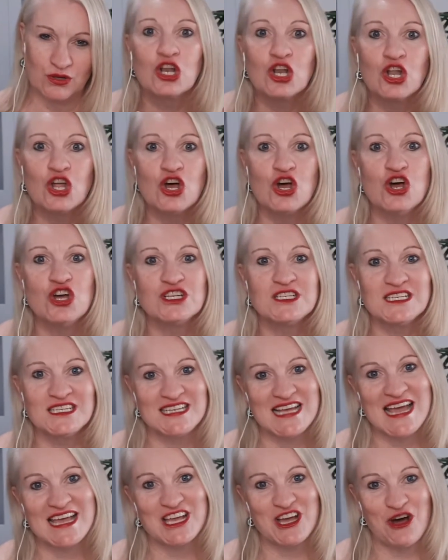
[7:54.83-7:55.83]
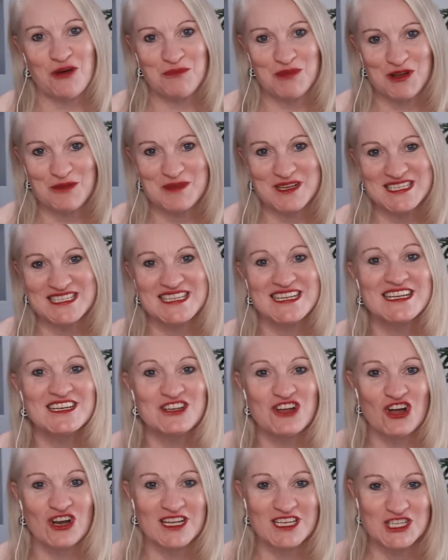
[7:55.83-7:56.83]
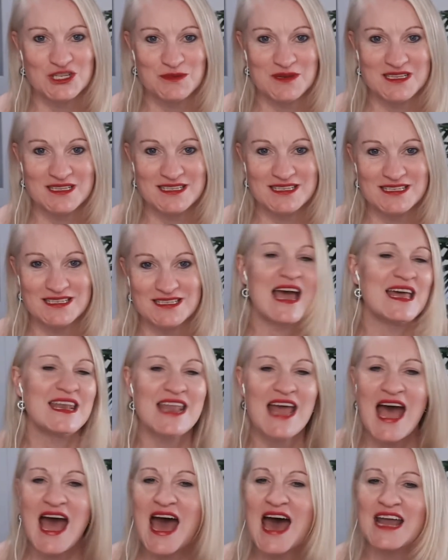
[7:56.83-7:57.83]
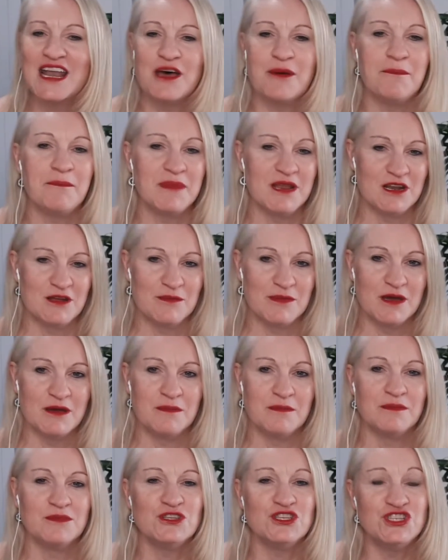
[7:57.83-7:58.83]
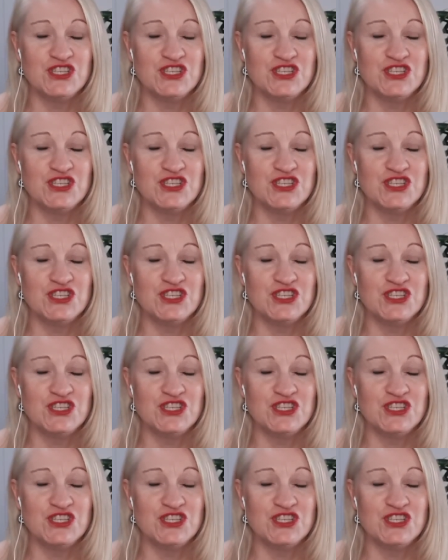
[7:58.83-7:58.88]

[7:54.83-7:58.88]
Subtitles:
Learn to take compliments and acknowledgements, and at a minimum,